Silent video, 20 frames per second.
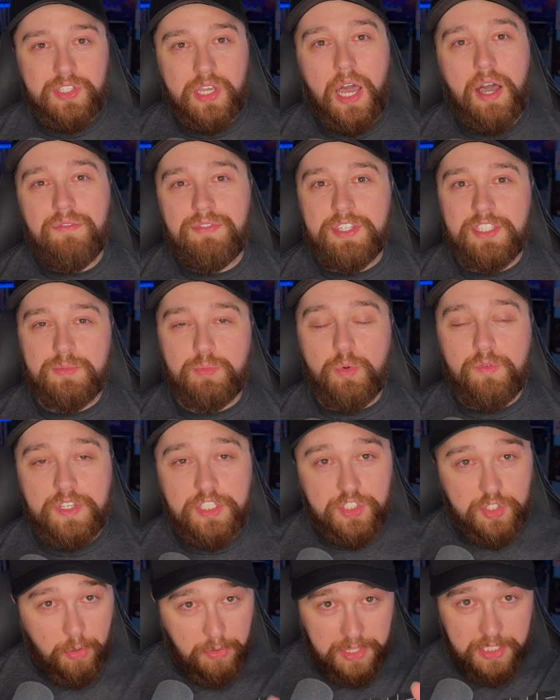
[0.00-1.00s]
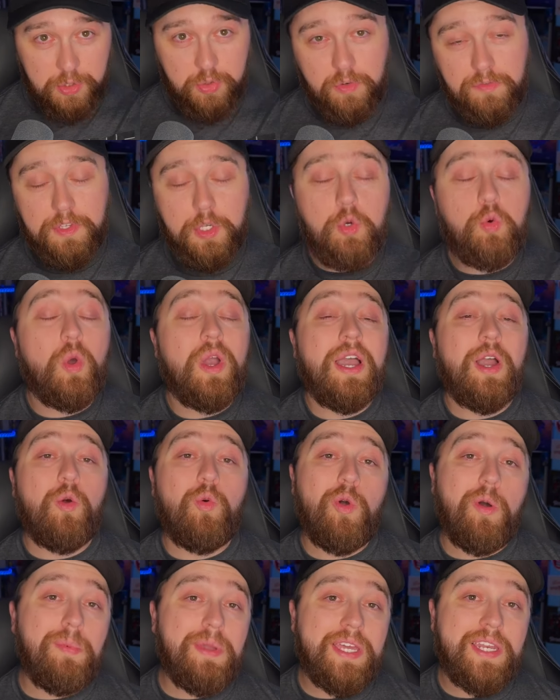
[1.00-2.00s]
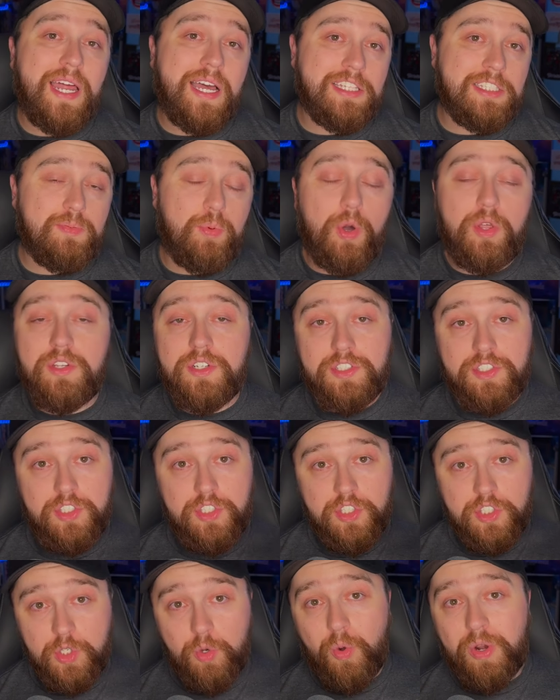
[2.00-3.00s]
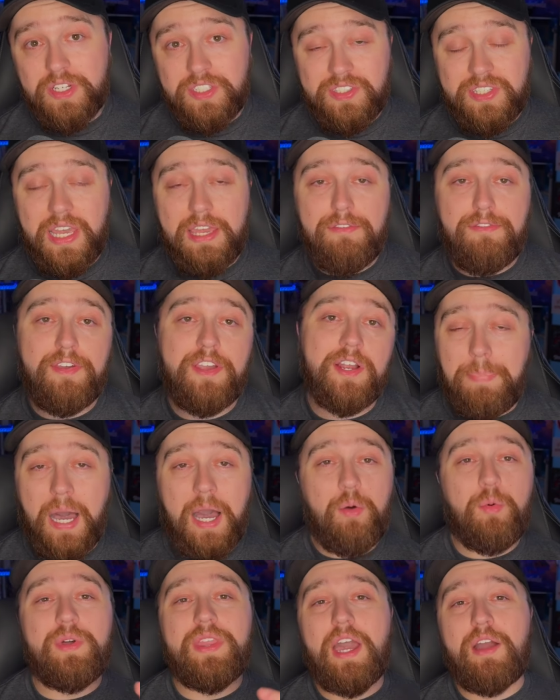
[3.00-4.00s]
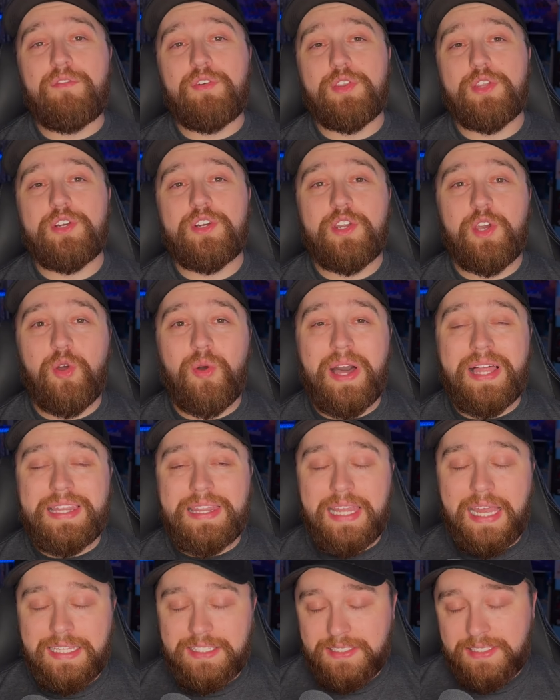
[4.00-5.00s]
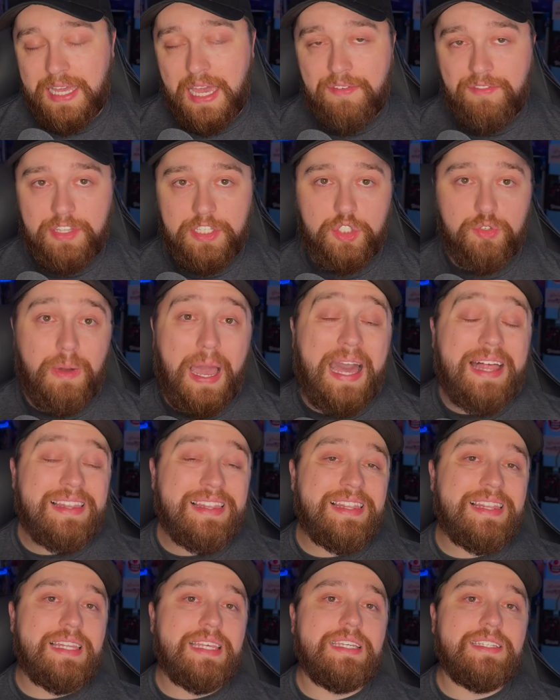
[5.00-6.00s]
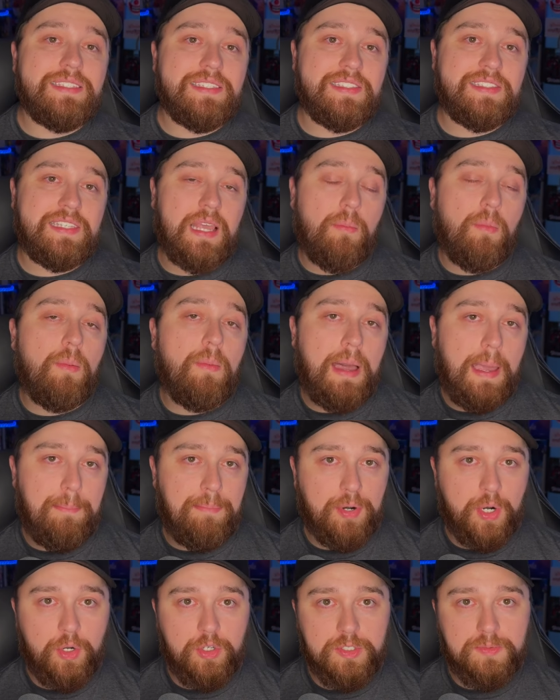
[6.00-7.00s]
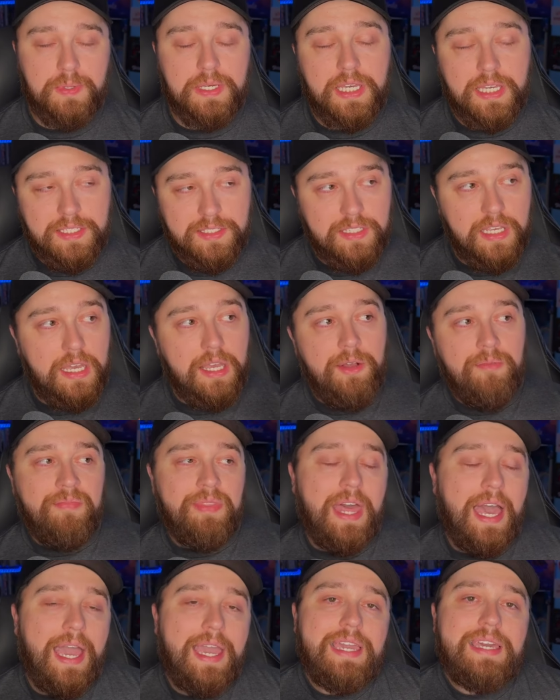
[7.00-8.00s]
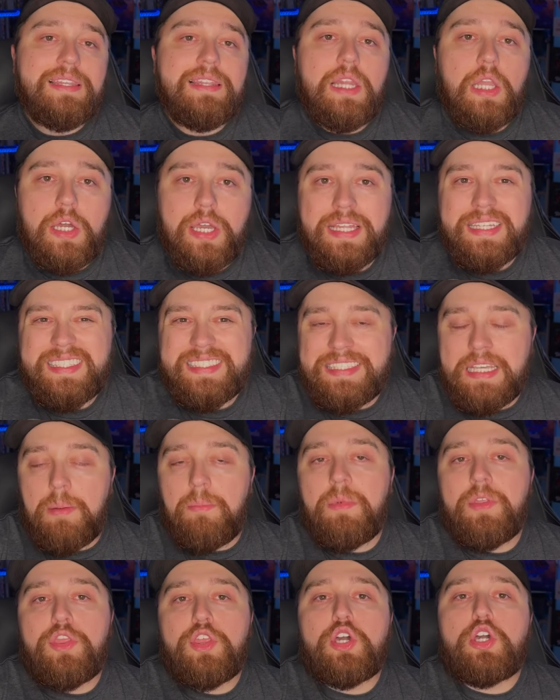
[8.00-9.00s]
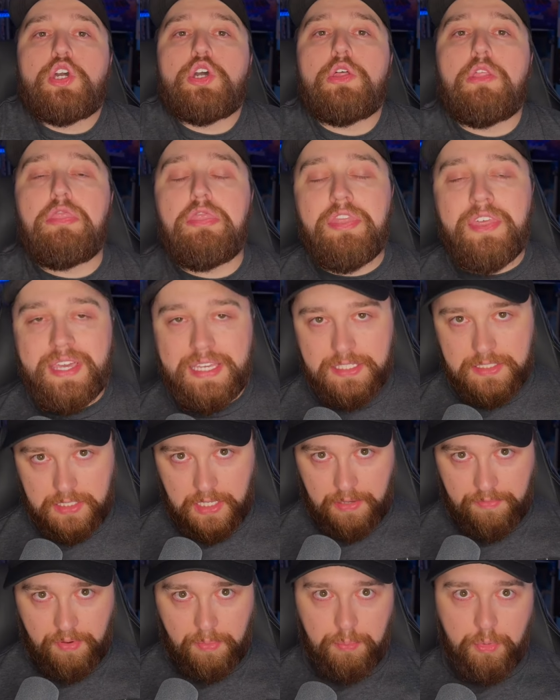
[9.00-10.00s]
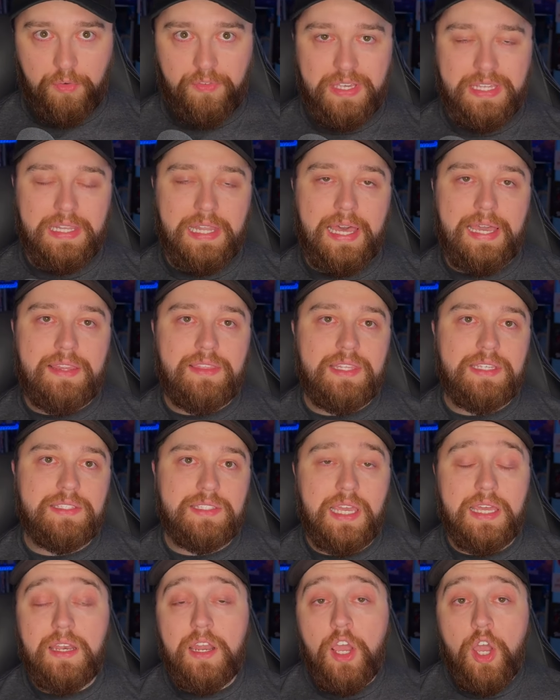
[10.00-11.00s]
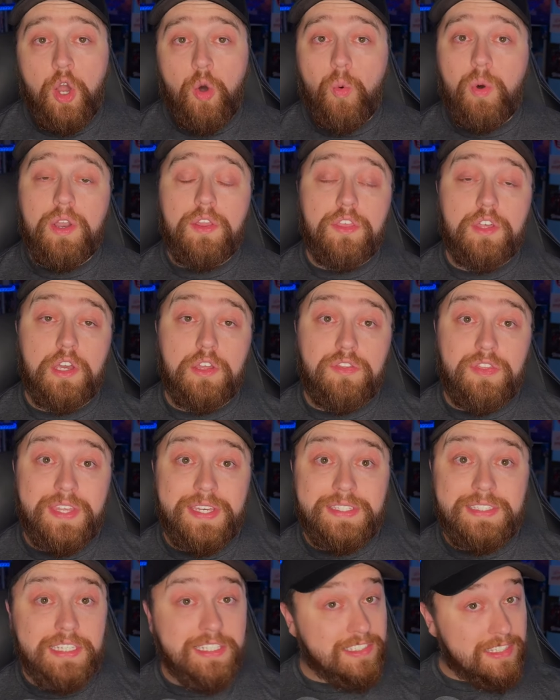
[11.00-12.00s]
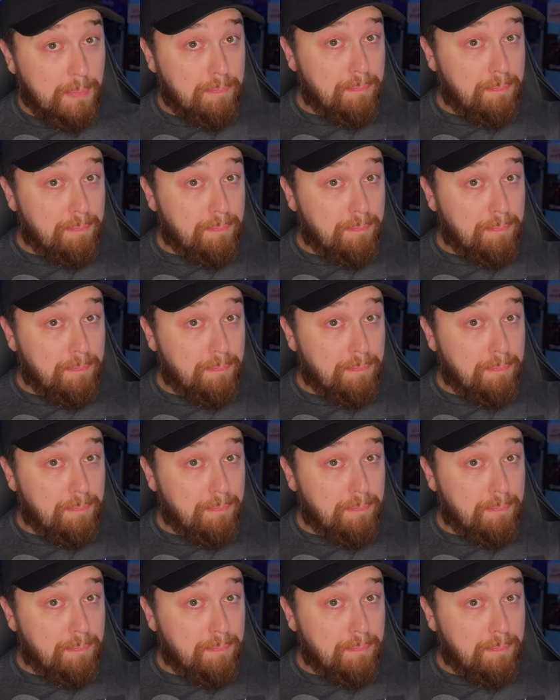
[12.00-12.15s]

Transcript: of this movie. So this review will be a non-spoilers. You are safe here. But without further ado, let's dive into at least some of my pros, because I can look at some of the good things of a movie like this. And one of the good things is the